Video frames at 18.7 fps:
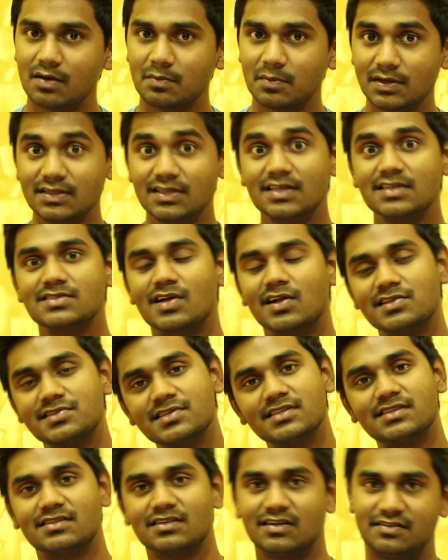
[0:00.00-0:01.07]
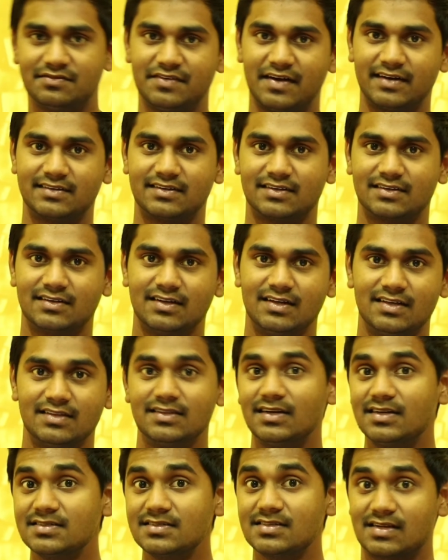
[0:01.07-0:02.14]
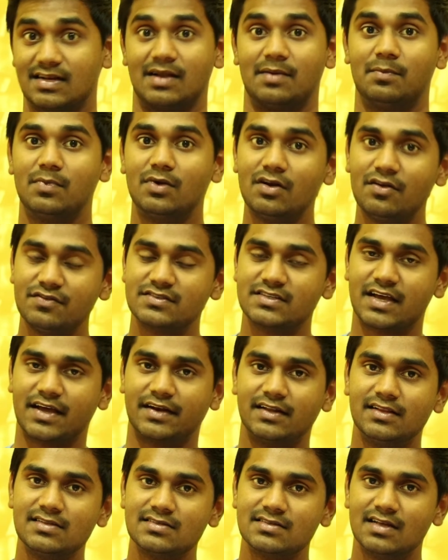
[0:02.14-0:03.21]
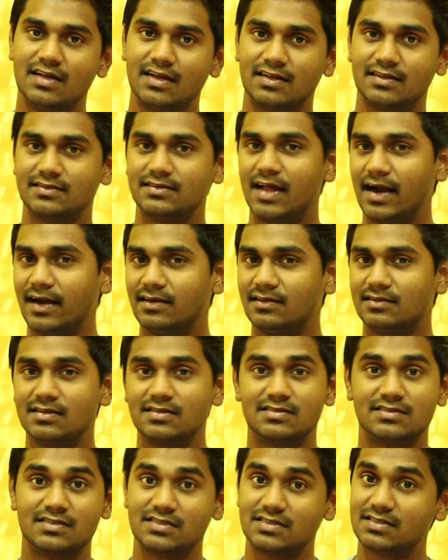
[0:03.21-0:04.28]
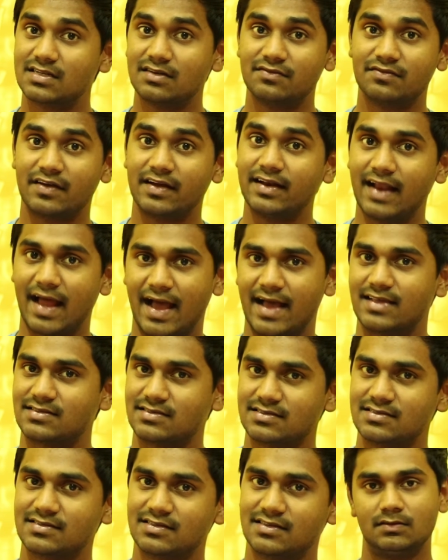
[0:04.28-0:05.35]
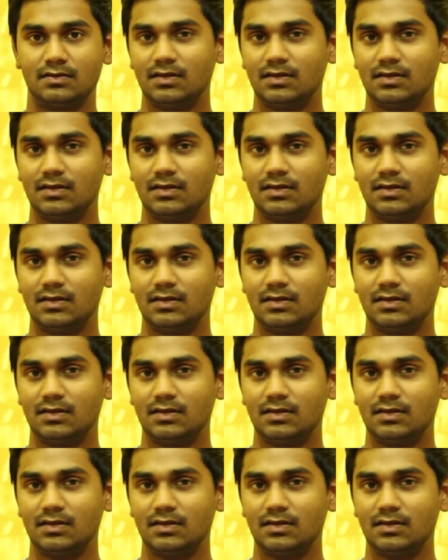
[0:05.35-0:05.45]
but there is also a third factor, that is the number of channels that this digital file has.